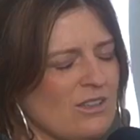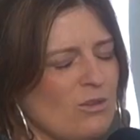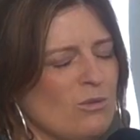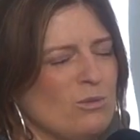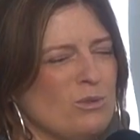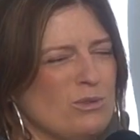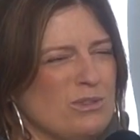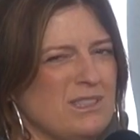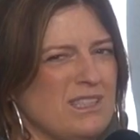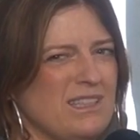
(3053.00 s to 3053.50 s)

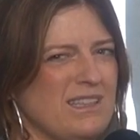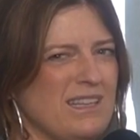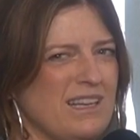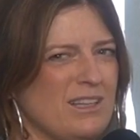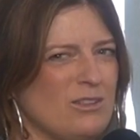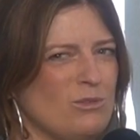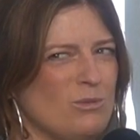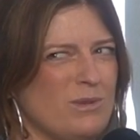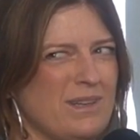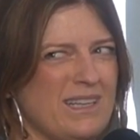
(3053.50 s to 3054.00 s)
Although saying that,
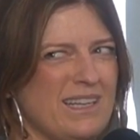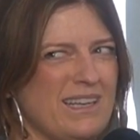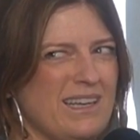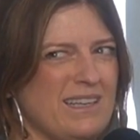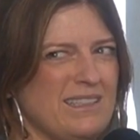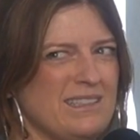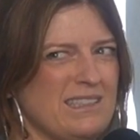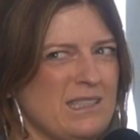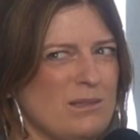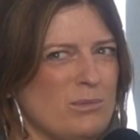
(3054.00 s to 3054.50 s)
I don't want
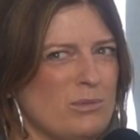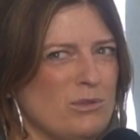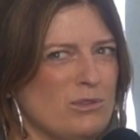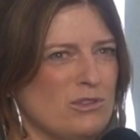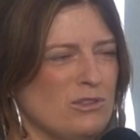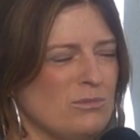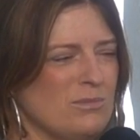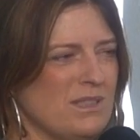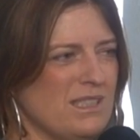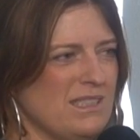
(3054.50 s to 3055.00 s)
guys to
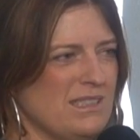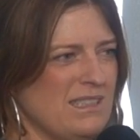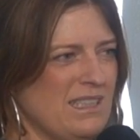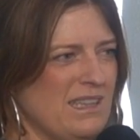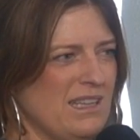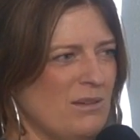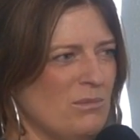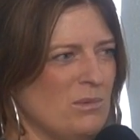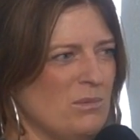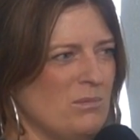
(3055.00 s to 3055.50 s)
approach me because then
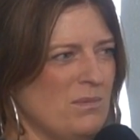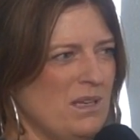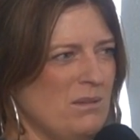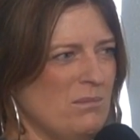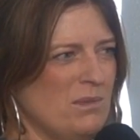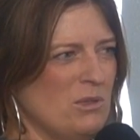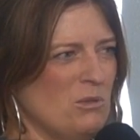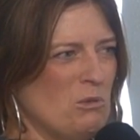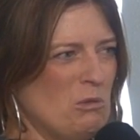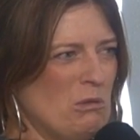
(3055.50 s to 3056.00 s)
that would make
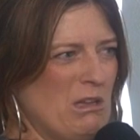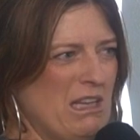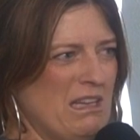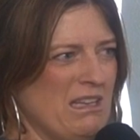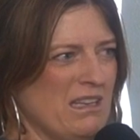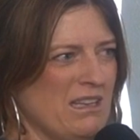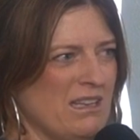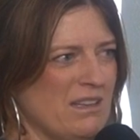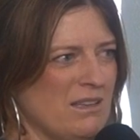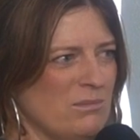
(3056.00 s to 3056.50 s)
me not
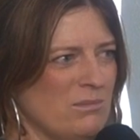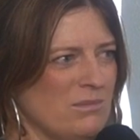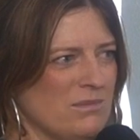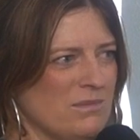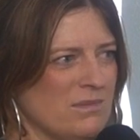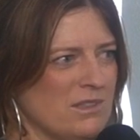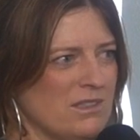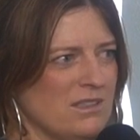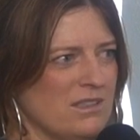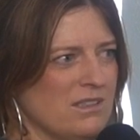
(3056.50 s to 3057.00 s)
like them.
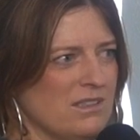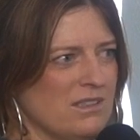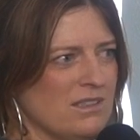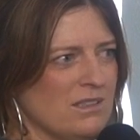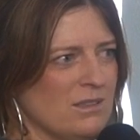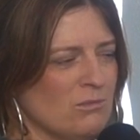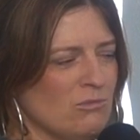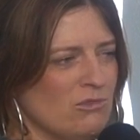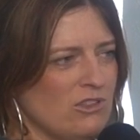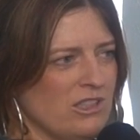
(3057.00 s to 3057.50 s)

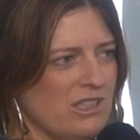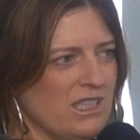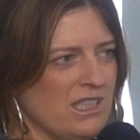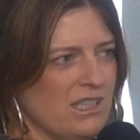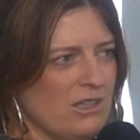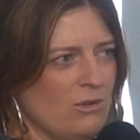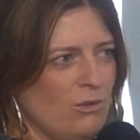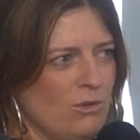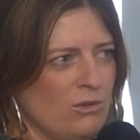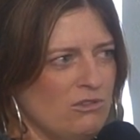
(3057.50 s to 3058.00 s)
Really in
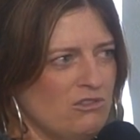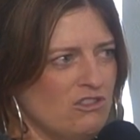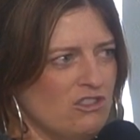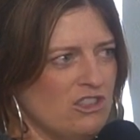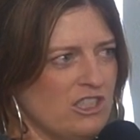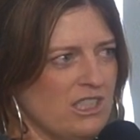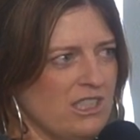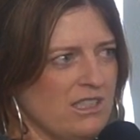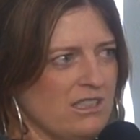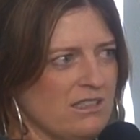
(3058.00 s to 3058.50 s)
a
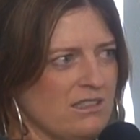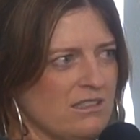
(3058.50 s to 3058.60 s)
quandary here.